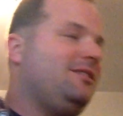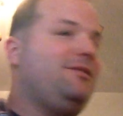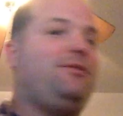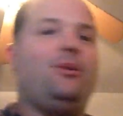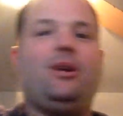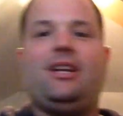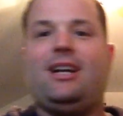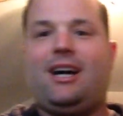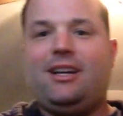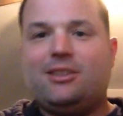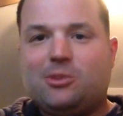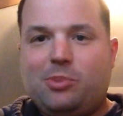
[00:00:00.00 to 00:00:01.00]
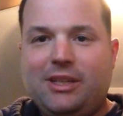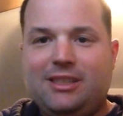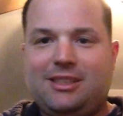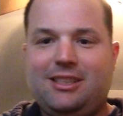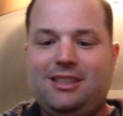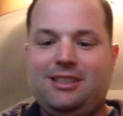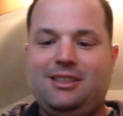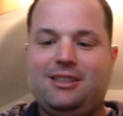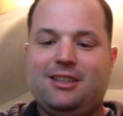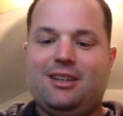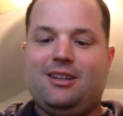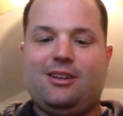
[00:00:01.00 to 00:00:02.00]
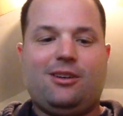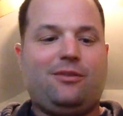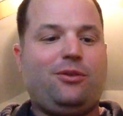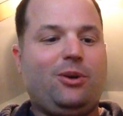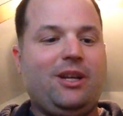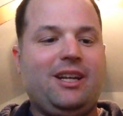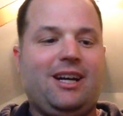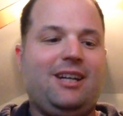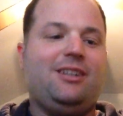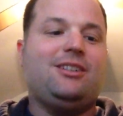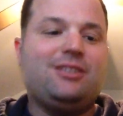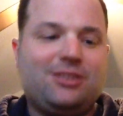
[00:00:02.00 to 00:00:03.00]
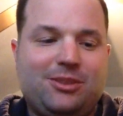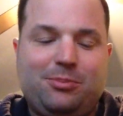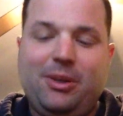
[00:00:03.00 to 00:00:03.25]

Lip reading: 49ers PC or 49ers